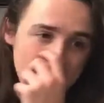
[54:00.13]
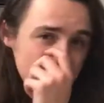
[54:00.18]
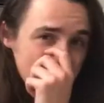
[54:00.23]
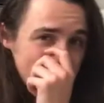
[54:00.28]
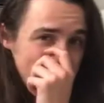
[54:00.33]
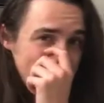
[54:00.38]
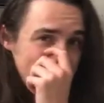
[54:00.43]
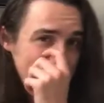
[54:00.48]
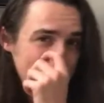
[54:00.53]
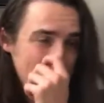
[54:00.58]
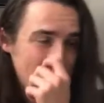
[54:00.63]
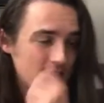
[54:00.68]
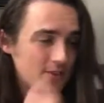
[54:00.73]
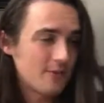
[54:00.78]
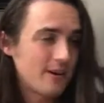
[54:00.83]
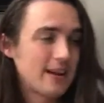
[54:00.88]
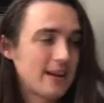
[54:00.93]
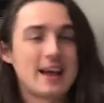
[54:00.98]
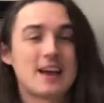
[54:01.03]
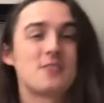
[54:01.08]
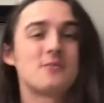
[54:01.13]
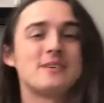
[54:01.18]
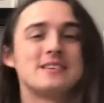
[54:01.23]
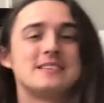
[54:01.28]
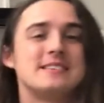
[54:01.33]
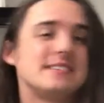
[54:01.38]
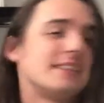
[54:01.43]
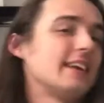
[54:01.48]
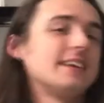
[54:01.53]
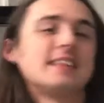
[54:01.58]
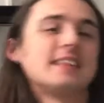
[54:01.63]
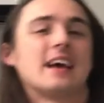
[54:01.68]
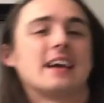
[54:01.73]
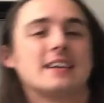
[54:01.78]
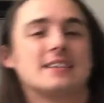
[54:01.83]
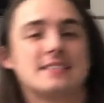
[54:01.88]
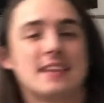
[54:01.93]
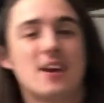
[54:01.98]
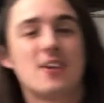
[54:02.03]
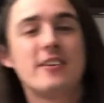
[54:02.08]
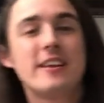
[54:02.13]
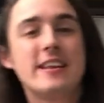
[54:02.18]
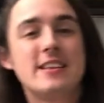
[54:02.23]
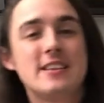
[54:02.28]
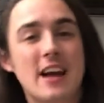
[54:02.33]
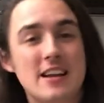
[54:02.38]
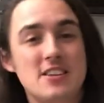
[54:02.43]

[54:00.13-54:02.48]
do I say that? Because I